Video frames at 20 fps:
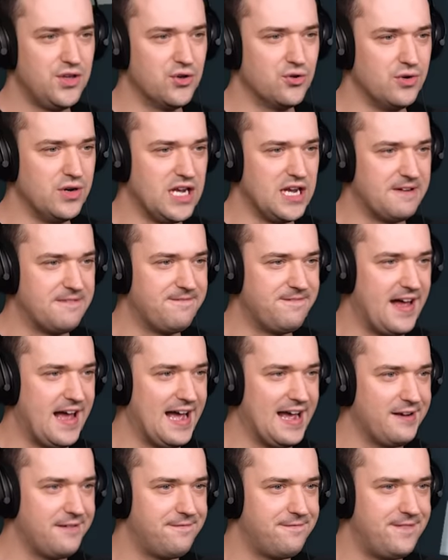You need
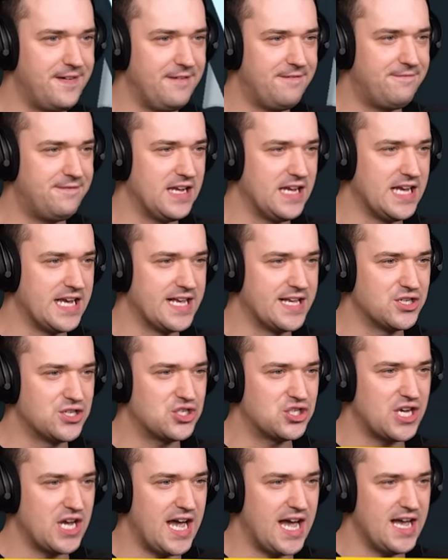$5.50 in
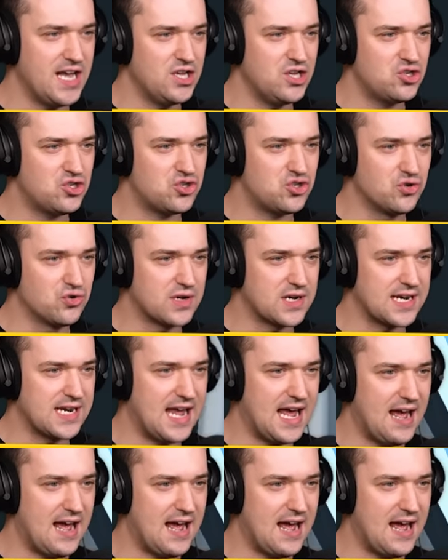change. You can